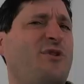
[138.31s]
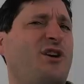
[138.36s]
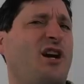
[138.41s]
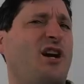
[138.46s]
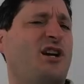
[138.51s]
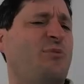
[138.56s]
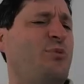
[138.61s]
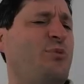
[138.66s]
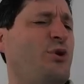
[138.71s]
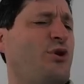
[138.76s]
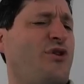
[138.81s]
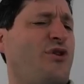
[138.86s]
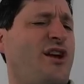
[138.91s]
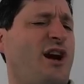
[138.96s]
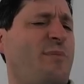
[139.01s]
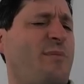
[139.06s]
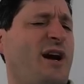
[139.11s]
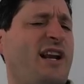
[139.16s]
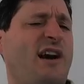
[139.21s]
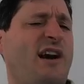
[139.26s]
a computer in
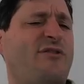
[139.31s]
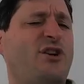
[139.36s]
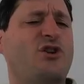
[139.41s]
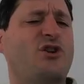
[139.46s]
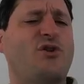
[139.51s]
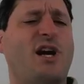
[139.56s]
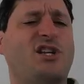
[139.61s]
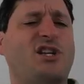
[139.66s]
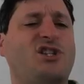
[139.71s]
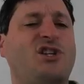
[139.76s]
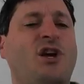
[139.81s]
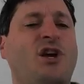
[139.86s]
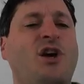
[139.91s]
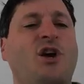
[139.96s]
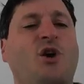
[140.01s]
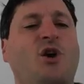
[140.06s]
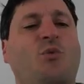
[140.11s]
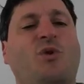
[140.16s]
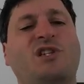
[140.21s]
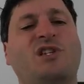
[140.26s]
there might have an address
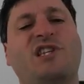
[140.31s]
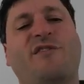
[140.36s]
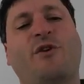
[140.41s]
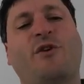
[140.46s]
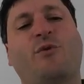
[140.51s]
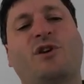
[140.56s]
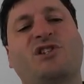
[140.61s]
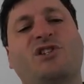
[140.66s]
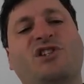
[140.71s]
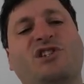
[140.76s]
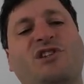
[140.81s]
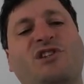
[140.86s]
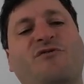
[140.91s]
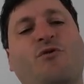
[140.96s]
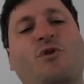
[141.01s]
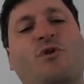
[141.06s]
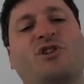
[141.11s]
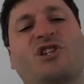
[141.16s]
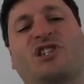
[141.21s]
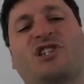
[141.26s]

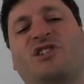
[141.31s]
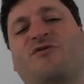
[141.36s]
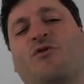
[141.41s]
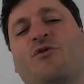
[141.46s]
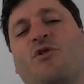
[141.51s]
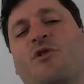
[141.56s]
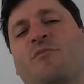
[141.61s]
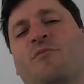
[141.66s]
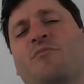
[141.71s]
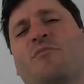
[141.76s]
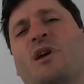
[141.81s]
171.64.64,